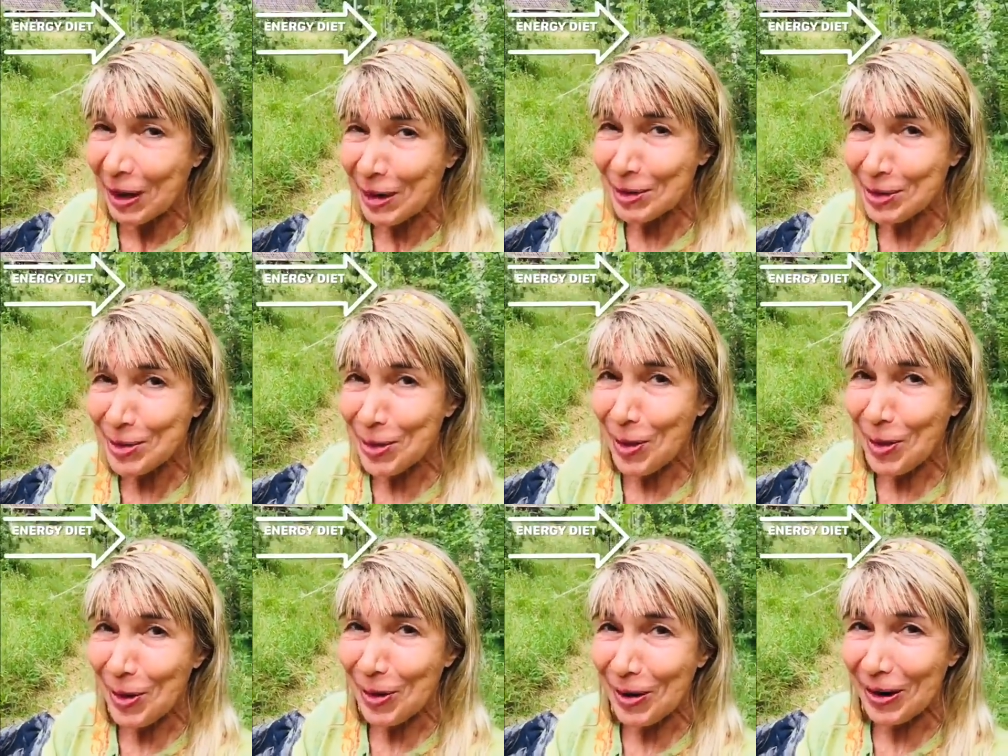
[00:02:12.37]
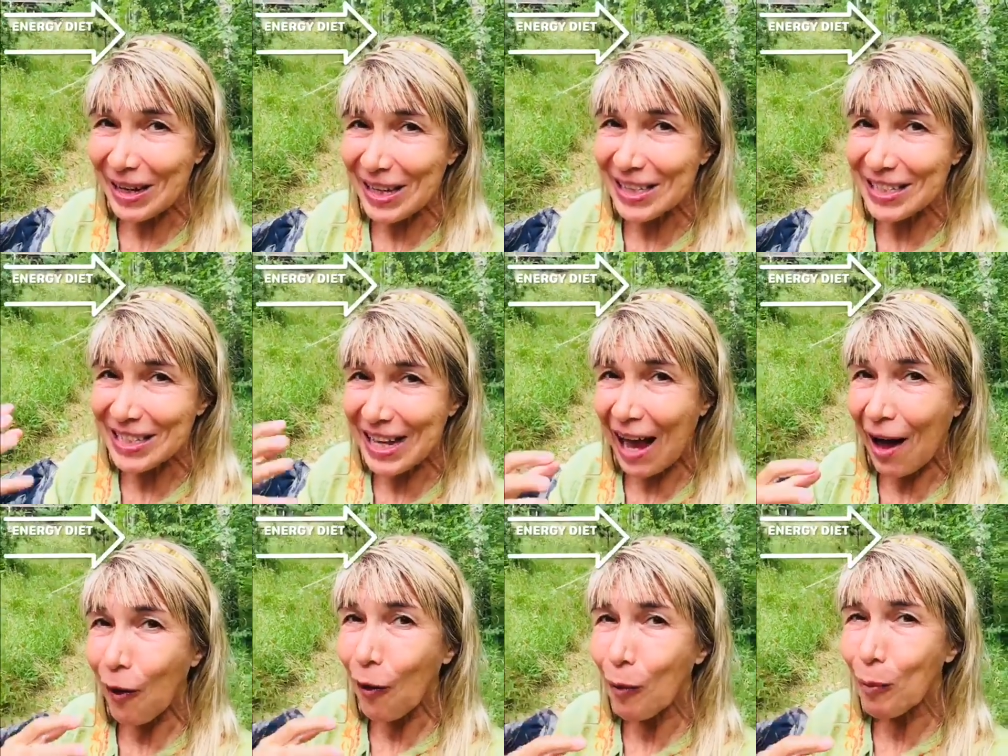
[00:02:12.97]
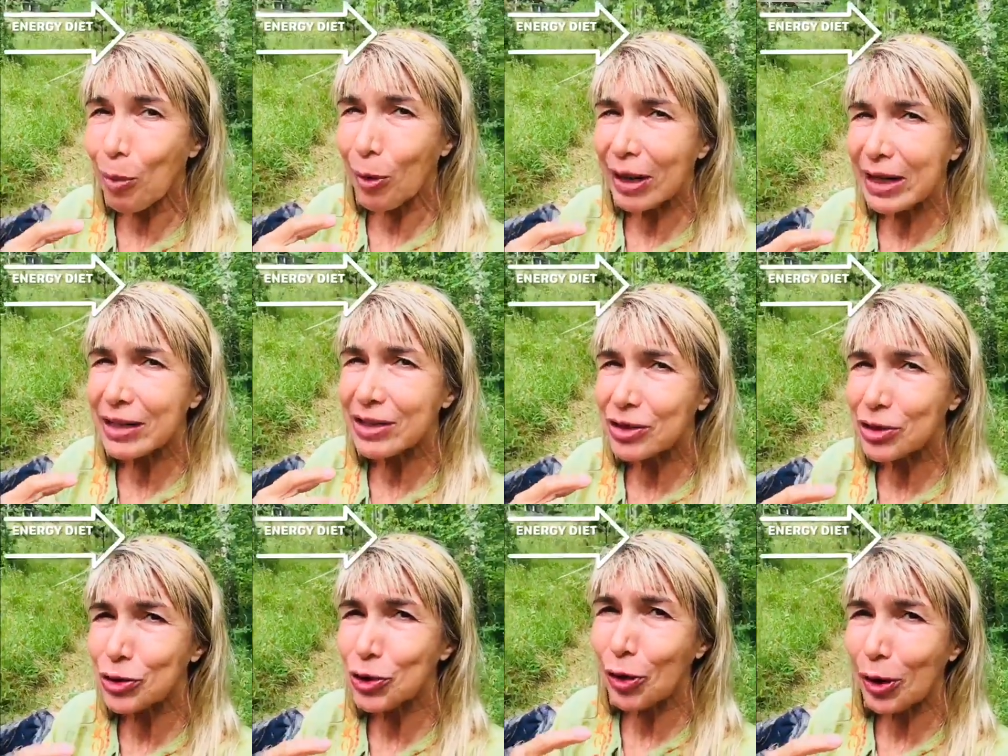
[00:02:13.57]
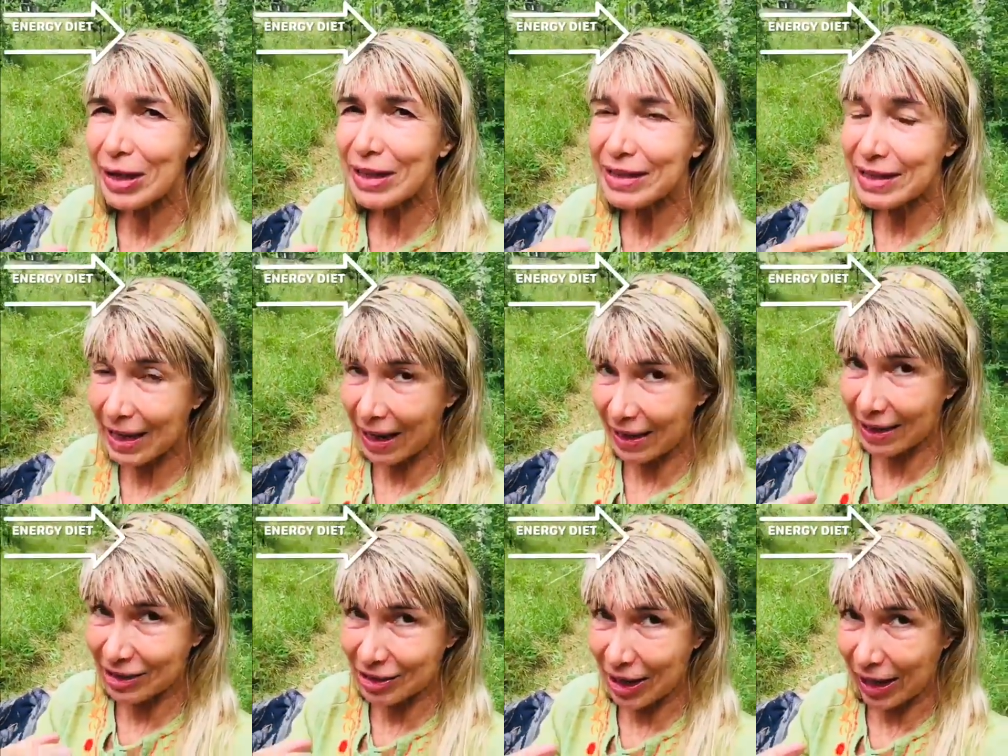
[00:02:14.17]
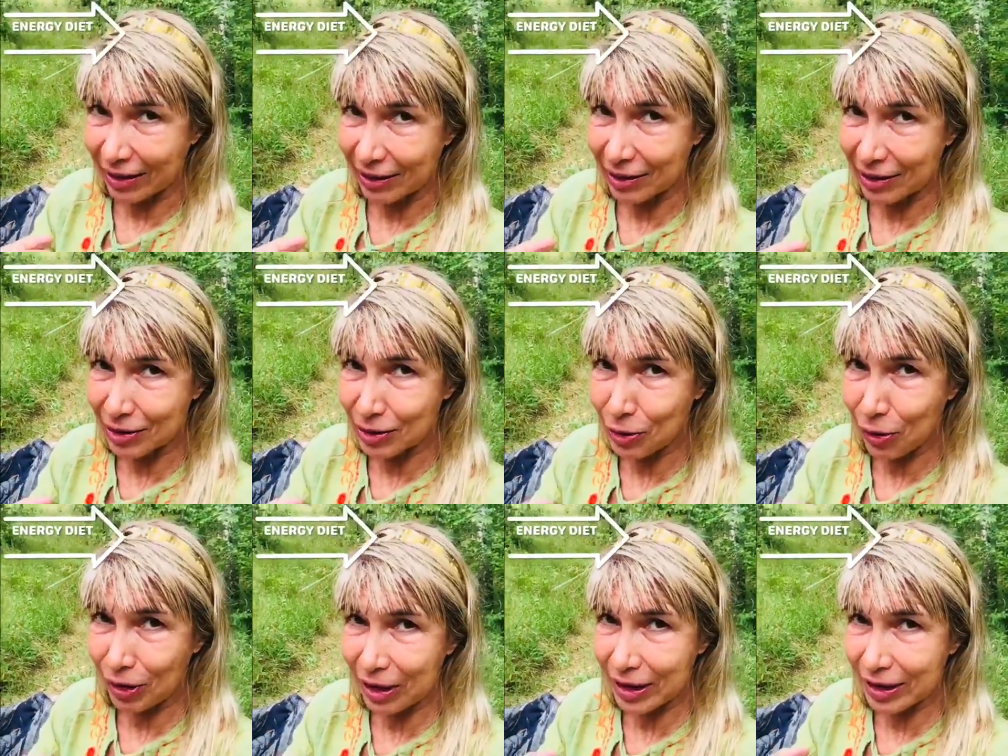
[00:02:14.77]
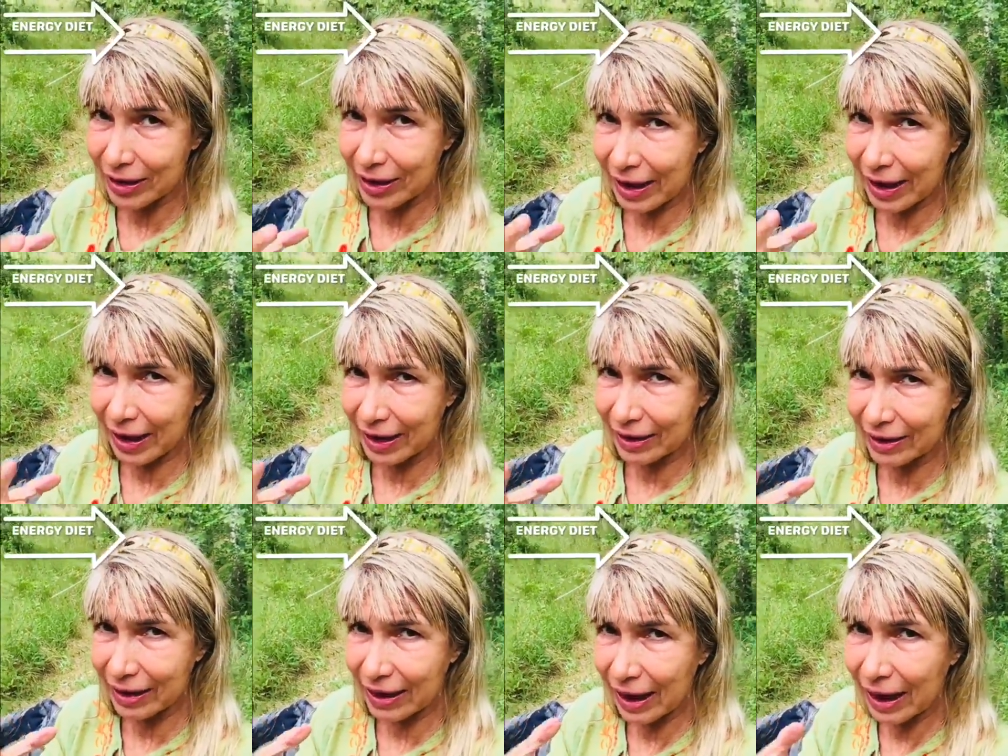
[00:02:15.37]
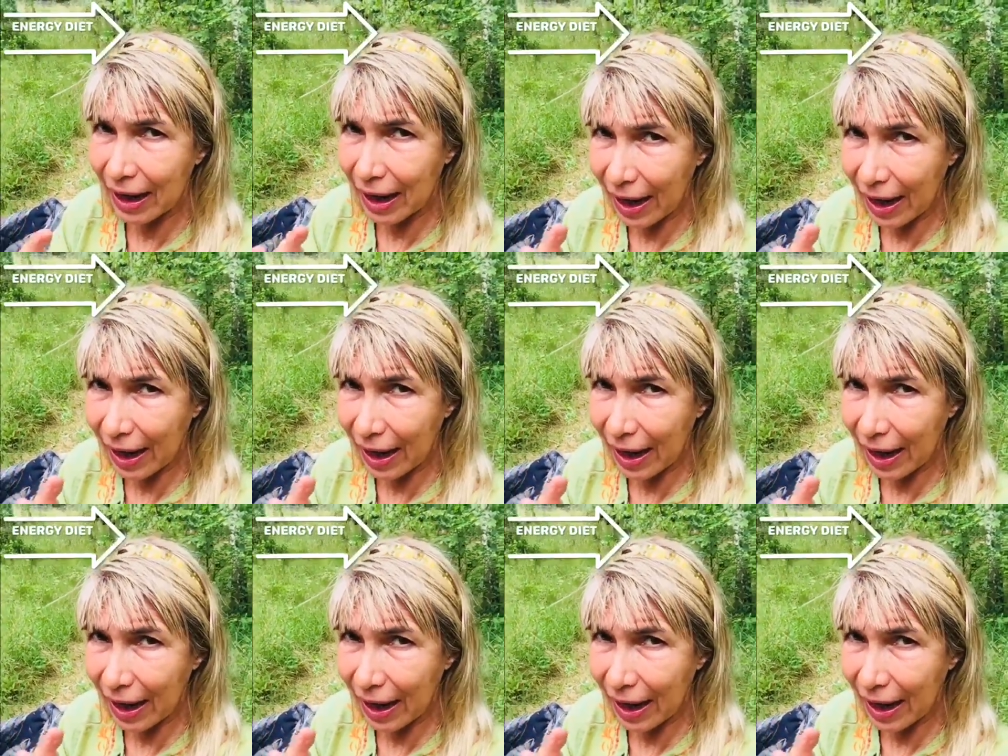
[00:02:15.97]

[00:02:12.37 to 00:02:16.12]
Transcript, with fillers: so it's our body is so intelligent so it can